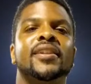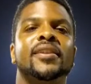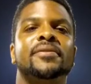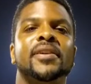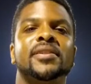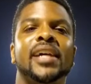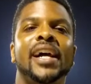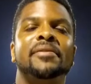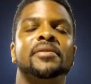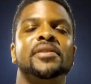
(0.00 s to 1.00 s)
The first
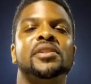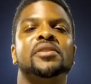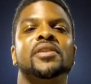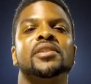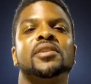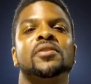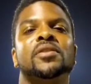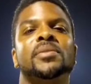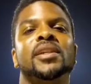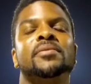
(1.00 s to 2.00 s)
half of VCU versus Old
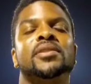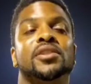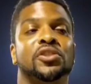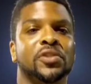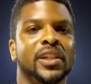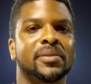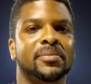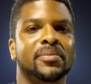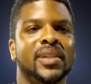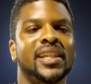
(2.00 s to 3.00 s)
Dominion was a treat.
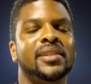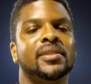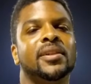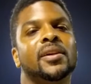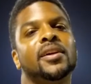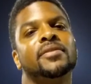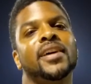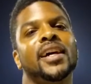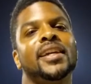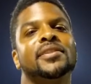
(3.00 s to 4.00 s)
It didn't start off
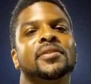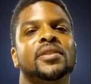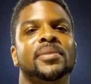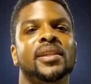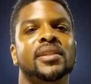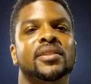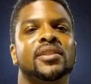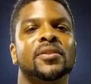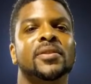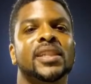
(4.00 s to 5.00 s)
hot as Old Dominion
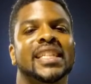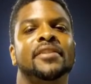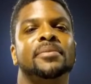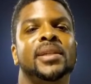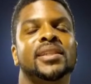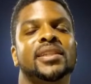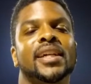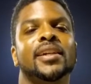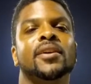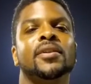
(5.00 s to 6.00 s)
scored in the 7th minute to
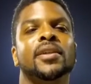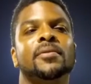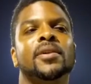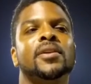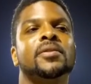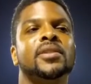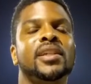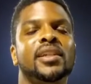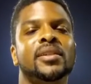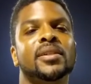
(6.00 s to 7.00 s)
take an early 1-0
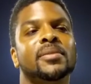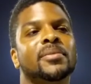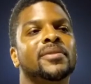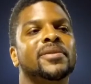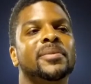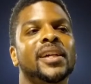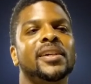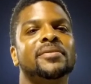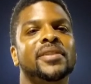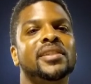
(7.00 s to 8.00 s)
lead, but from
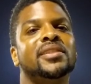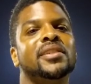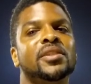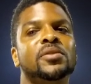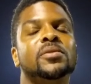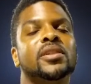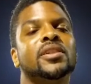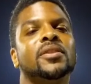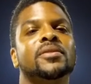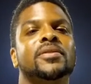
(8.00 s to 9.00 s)
there VCU
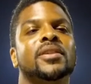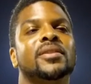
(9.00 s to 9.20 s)
took over,